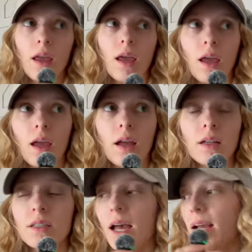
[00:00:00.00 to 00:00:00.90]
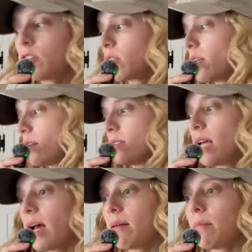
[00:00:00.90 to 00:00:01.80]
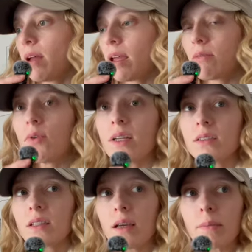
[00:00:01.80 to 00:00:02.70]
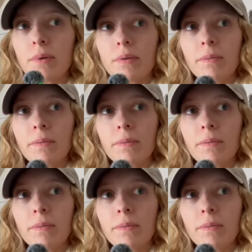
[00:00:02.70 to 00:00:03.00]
and I actually looked at my invoice slip.